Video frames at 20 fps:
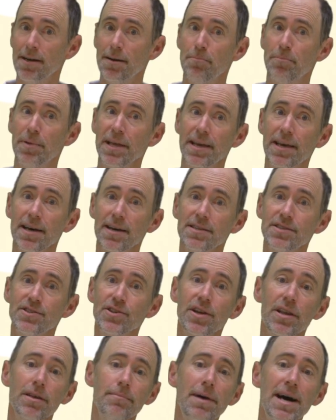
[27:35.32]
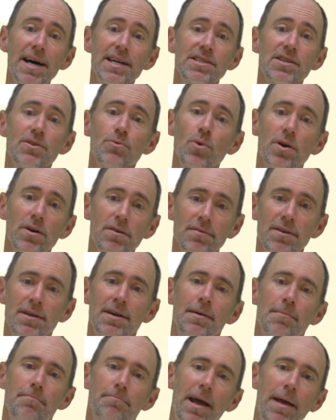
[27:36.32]
Because you can imagine, well,
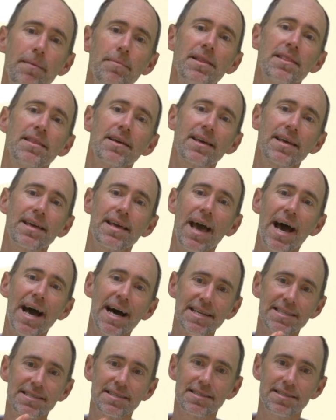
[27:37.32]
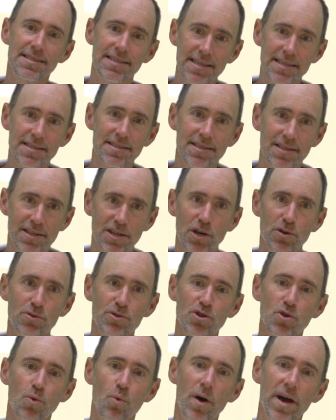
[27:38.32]
maybe the gas disk
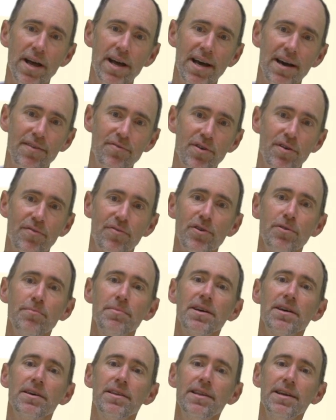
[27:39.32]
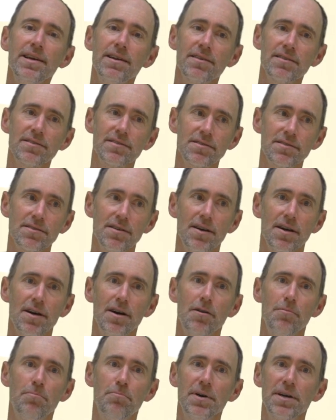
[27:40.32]
goes away after a few million years,
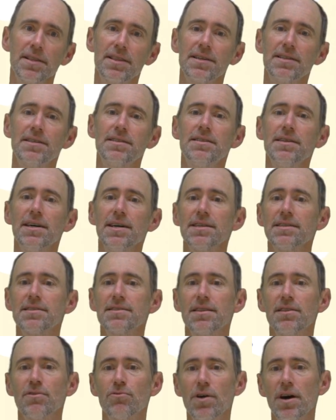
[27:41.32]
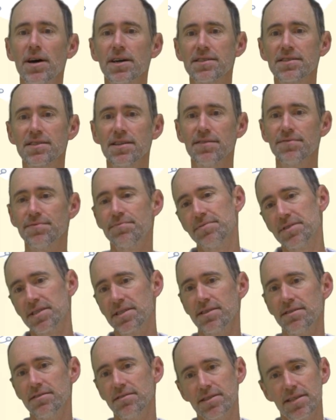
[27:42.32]
but the dust and the rock stuff
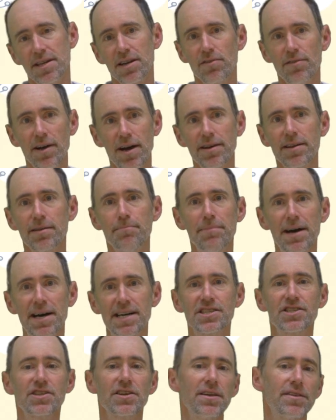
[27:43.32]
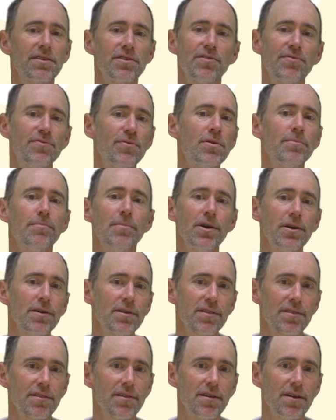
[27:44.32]
stick around and bash together to form
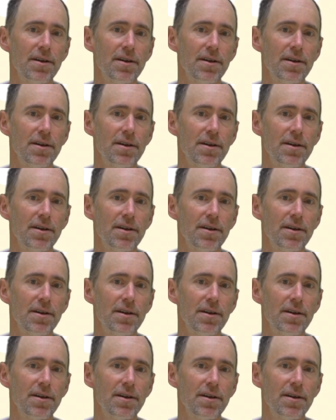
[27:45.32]
Earth.